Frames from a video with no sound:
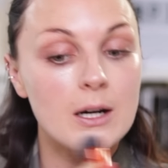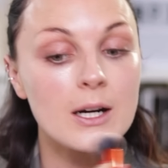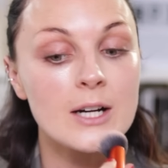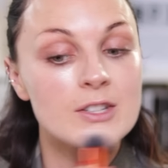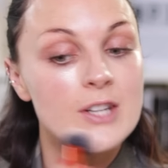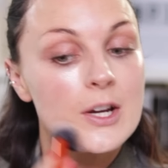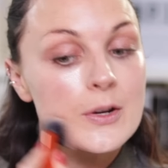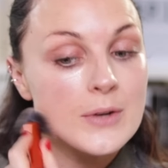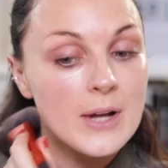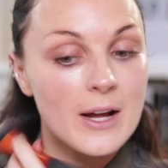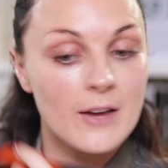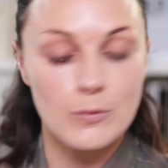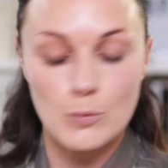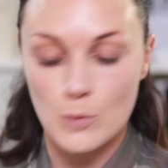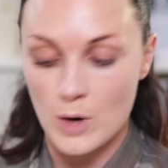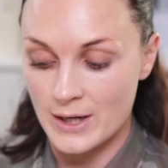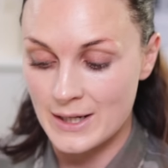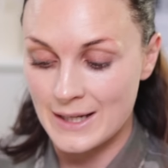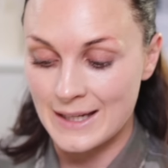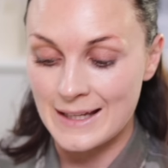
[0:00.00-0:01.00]
I don't have
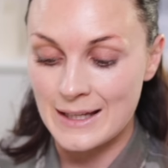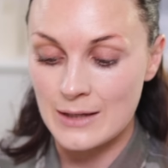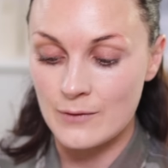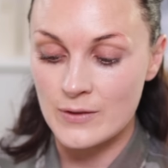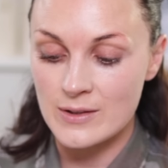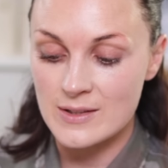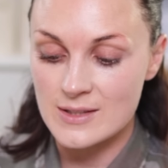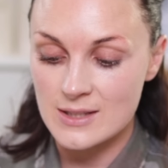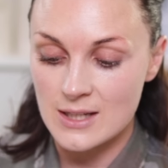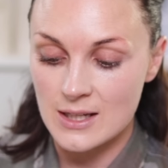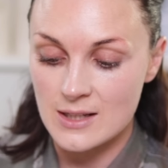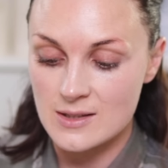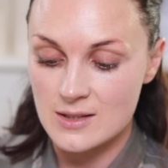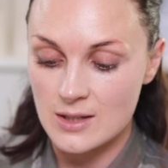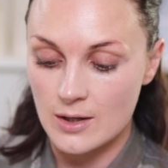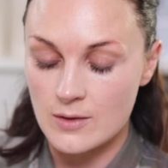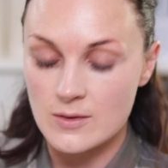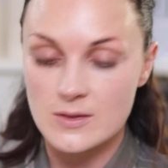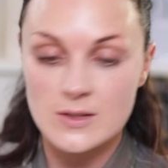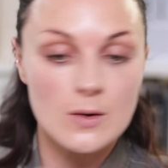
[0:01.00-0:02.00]
one even skin tone.